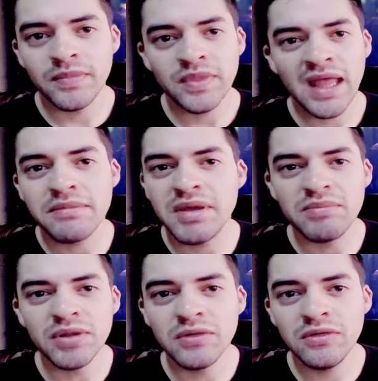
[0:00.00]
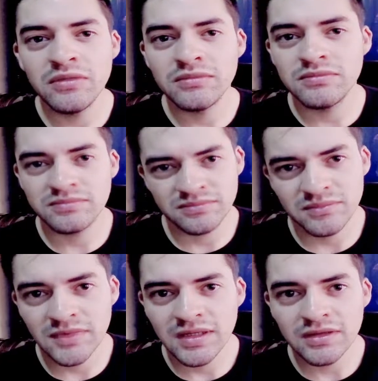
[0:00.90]
navy blue,
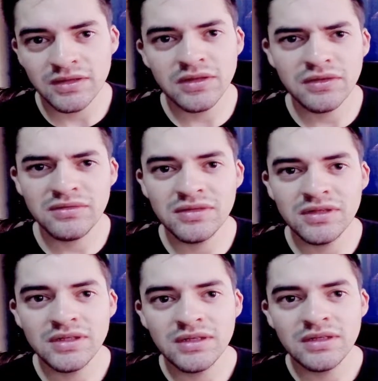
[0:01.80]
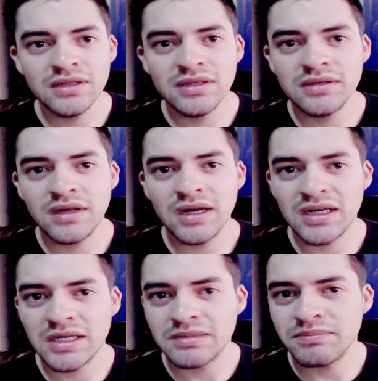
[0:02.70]
you know,
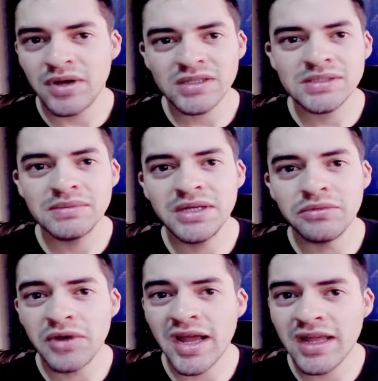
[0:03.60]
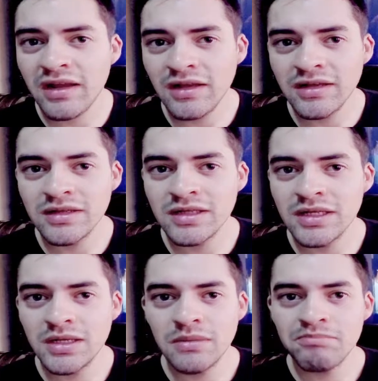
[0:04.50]
possibly red.
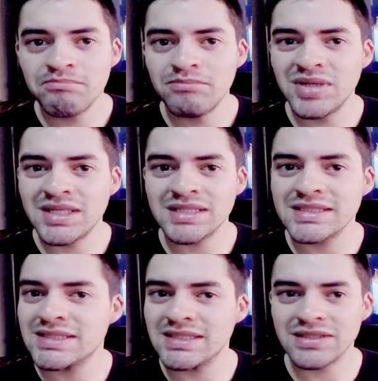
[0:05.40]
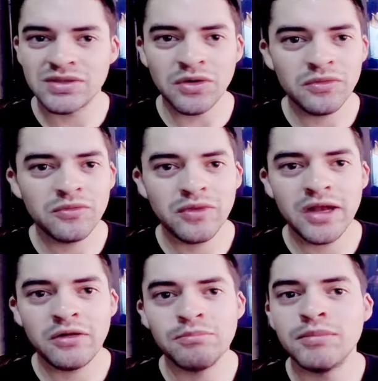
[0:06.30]
But don't
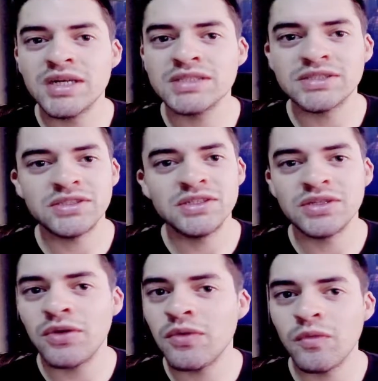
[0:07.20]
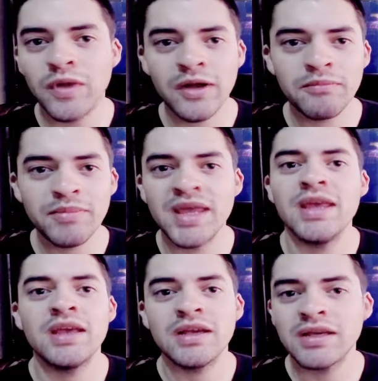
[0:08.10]
wear mustard, don't wear pink.